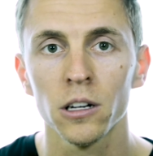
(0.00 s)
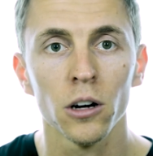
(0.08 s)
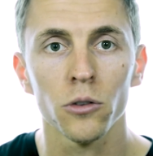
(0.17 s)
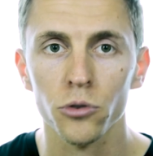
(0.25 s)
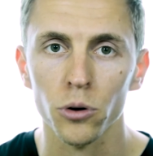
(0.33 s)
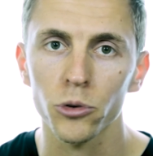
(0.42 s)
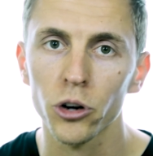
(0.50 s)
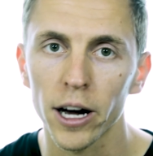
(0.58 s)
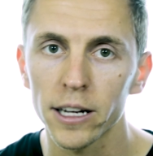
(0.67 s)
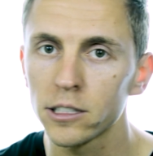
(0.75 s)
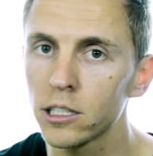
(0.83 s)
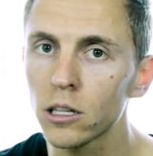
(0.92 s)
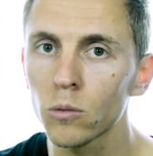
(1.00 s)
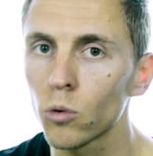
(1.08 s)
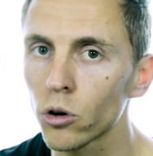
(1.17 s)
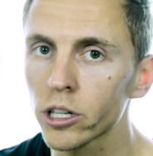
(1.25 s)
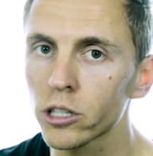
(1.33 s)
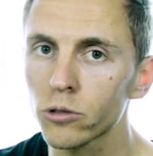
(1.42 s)
From your ideal
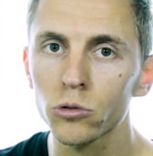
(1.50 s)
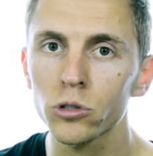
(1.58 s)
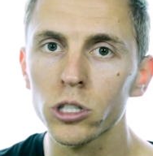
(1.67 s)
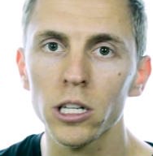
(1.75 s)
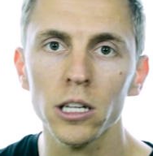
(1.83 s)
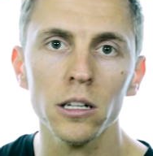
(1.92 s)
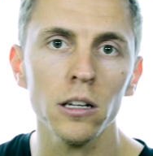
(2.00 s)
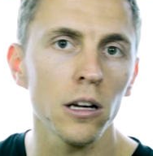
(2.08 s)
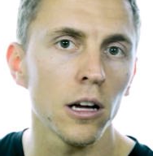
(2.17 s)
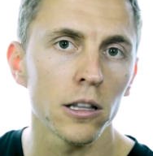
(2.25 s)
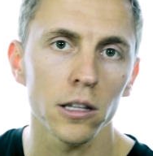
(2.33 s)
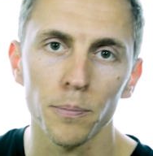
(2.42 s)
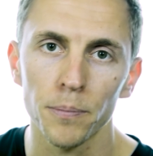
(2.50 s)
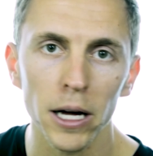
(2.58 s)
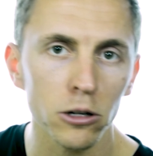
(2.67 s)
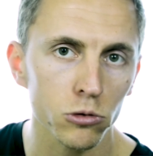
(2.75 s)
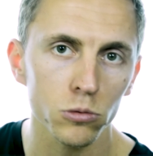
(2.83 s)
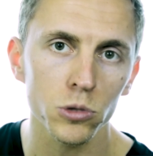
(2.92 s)
morning routine, the
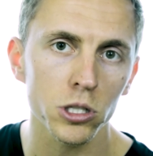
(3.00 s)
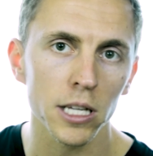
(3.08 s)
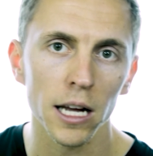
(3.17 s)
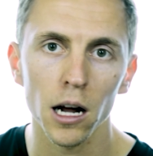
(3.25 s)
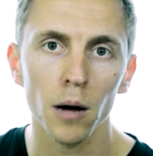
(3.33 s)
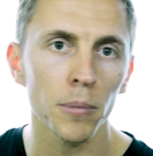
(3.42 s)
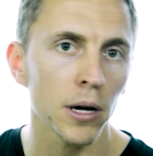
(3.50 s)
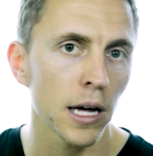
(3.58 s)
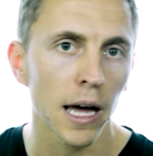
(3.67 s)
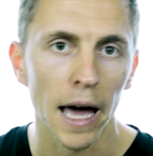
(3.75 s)
bedroom setup,